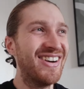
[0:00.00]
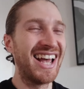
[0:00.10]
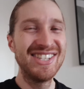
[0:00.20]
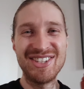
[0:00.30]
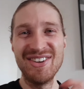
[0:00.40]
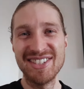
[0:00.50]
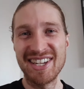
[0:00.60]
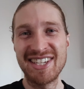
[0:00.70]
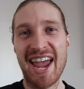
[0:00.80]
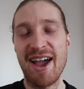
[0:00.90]
As soon as I
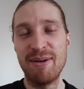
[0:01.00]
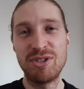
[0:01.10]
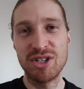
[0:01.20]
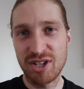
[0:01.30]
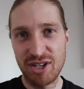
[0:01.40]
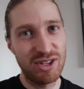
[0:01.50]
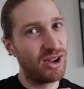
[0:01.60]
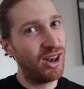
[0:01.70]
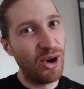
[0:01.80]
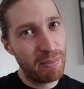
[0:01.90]
say it, I'm just going to do
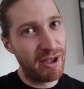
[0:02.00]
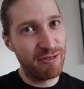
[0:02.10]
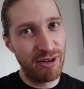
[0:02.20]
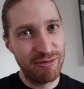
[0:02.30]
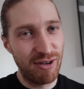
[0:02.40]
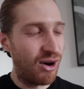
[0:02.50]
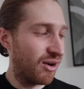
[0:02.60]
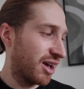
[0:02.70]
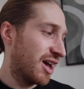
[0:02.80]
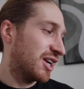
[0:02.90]
a little bit for the vlog.